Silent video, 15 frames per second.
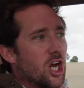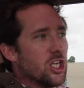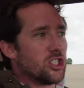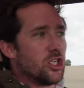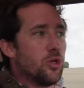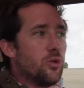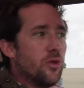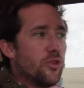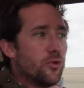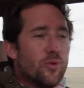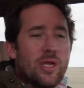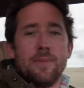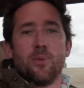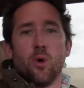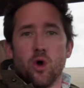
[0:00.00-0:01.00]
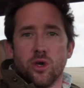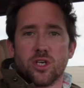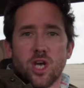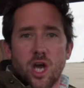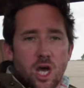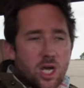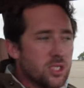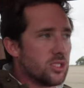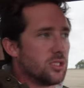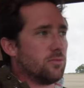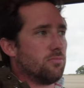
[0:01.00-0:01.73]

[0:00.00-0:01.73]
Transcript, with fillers: car, so the reborn cars